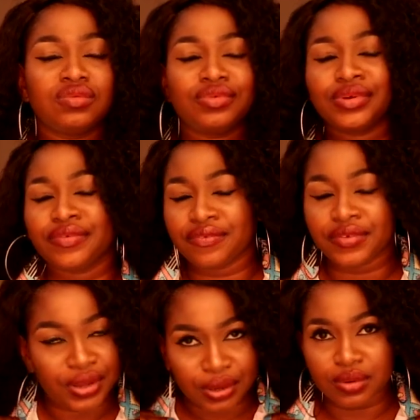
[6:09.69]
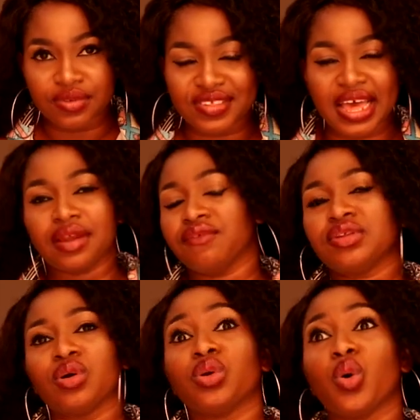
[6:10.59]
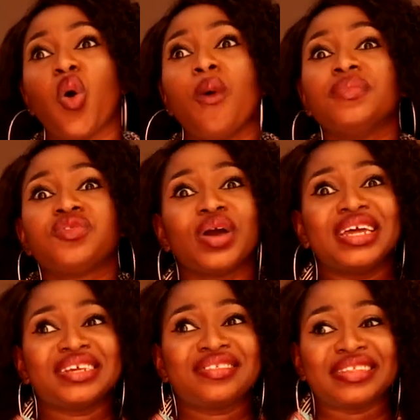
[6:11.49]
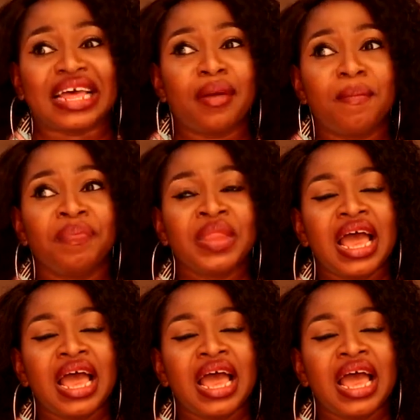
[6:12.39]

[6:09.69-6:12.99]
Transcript: three videos and return home to edit them.